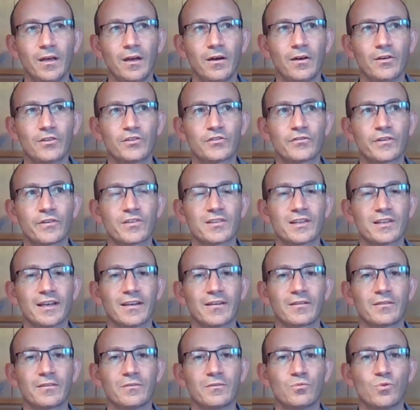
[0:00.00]
as far as
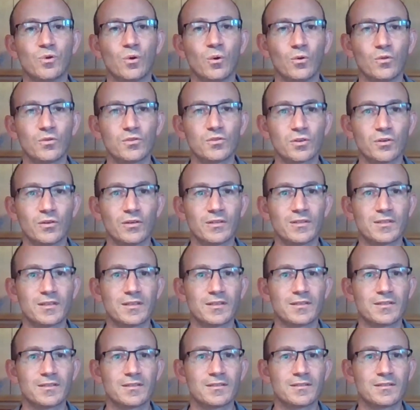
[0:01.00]
like rules. So
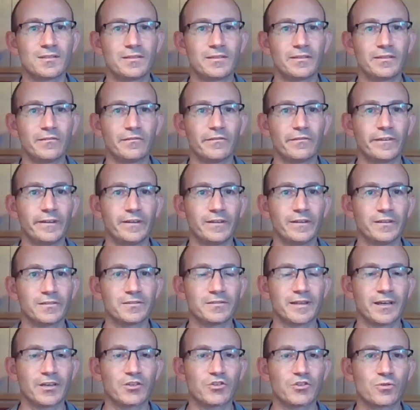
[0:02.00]
it still feels
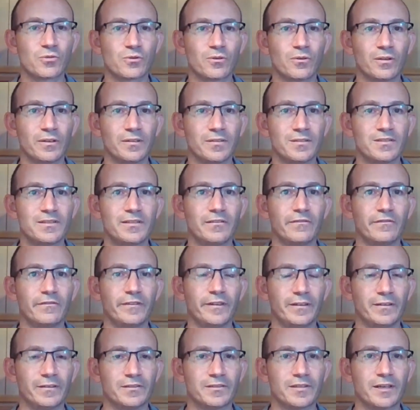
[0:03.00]
natural and still
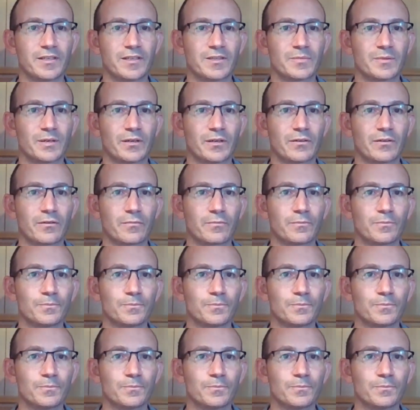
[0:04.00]
feels Dice Miner.